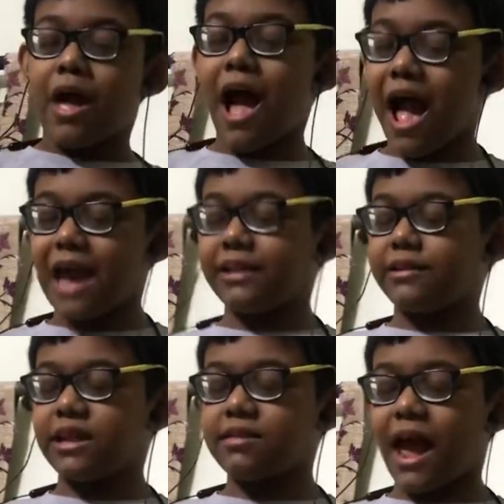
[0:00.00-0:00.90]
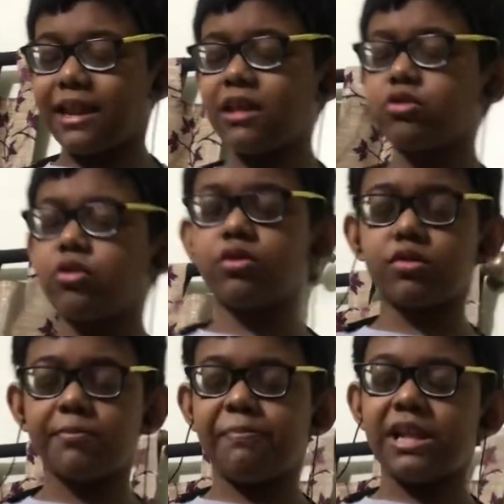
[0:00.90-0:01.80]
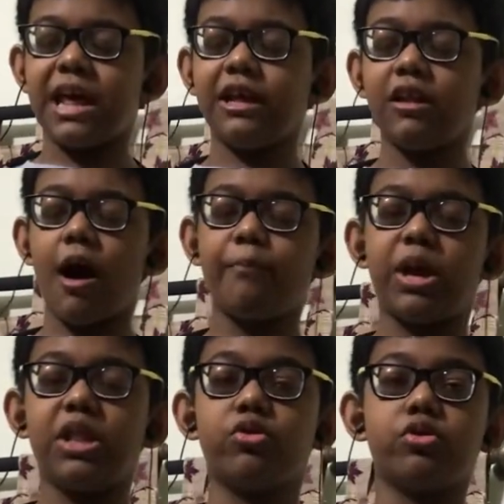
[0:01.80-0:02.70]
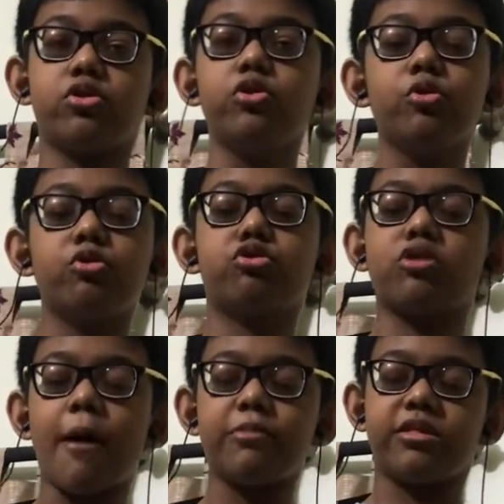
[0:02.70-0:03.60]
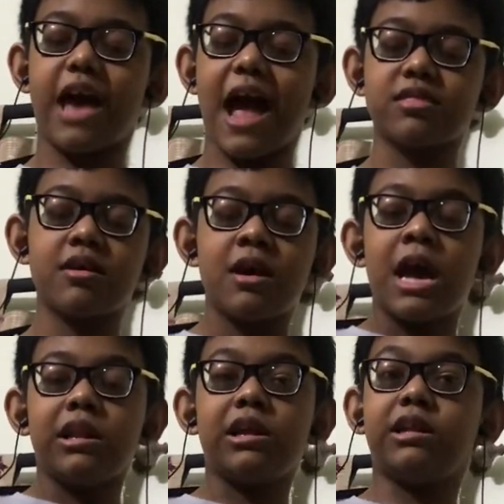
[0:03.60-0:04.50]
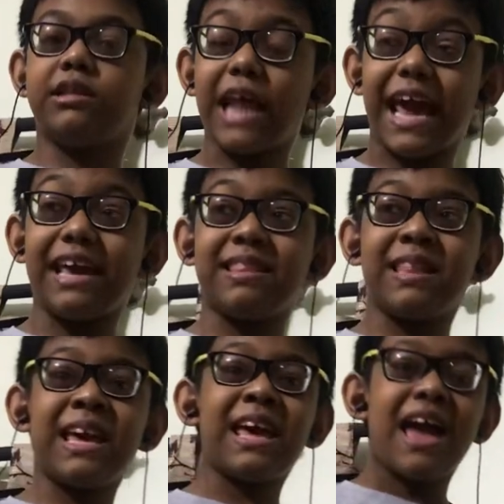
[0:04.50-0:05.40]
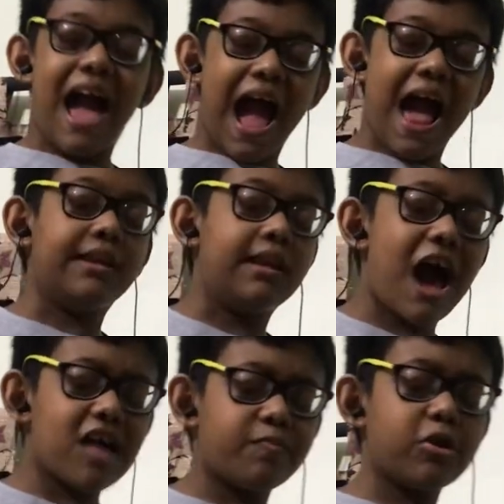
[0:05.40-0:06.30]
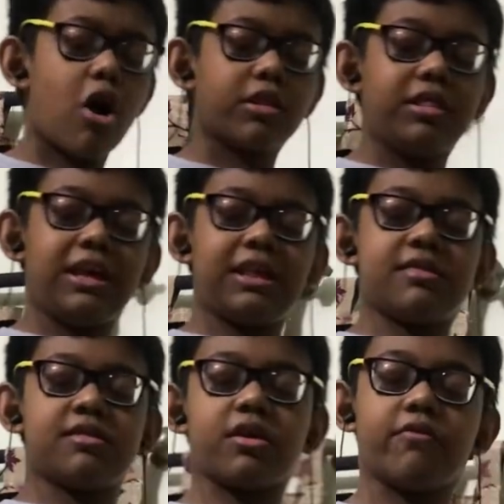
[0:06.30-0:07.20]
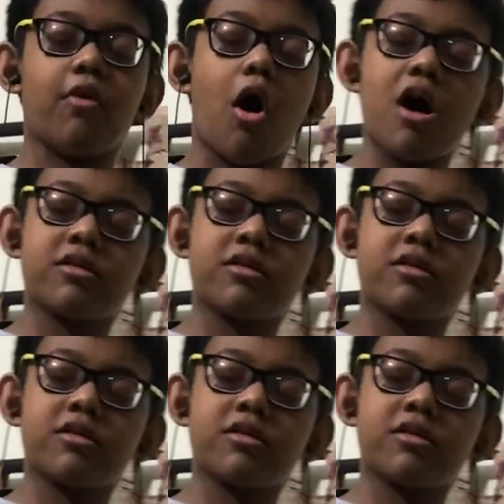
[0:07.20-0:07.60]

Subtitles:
I decided to split it up into two subsets, the daisy and last but not least, the cross.